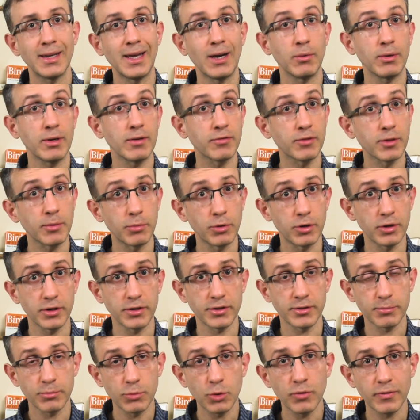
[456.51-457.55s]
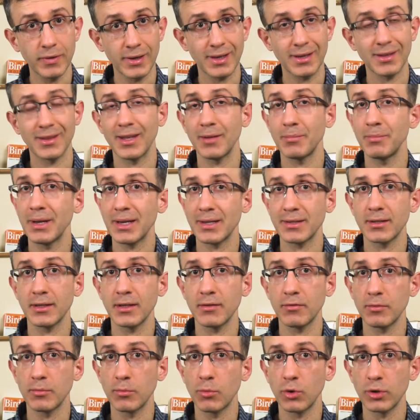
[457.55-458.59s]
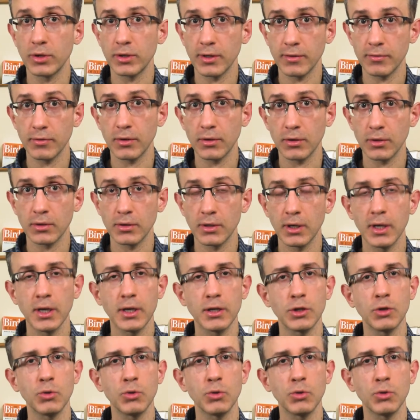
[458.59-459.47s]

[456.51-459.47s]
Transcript: Now, if the bird is moving, that makes it even more difficult.